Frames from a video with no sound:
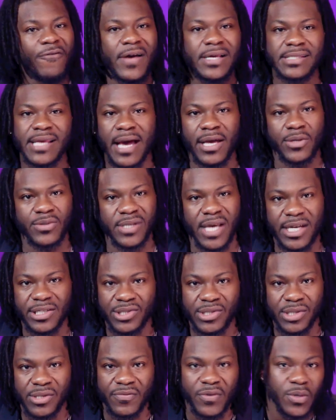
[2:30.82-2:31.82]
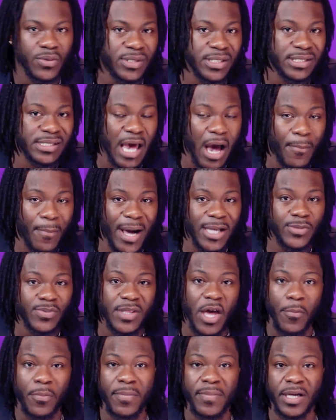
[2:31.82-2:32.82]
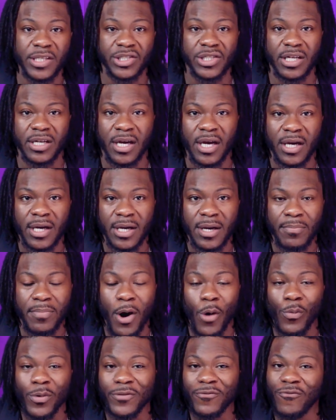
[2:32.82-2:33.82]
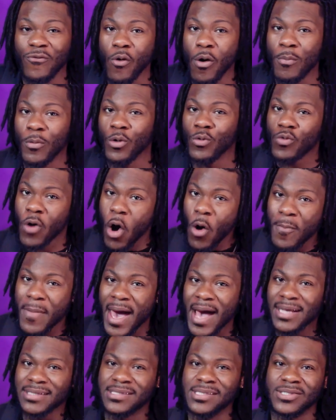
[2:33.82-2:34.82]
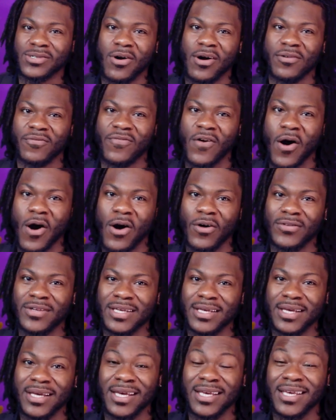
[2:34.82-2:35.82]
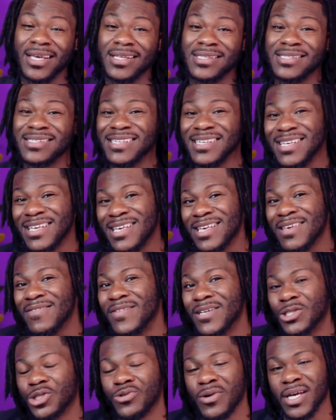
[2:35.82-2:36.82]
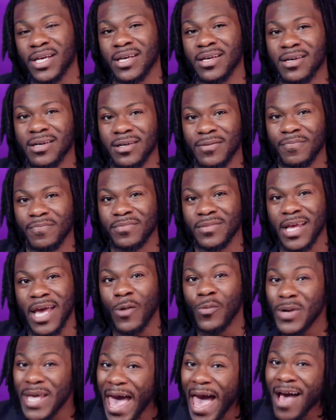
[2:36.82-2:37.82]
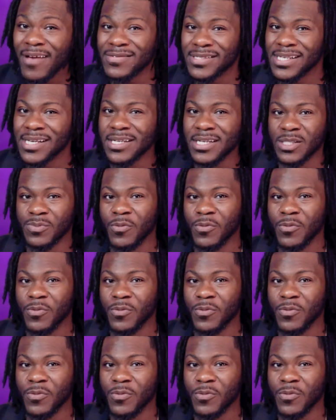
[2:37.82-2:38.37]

faced accusations of using sound bites without permission. But when former romances are involved, it gets even trickier. And we have seen this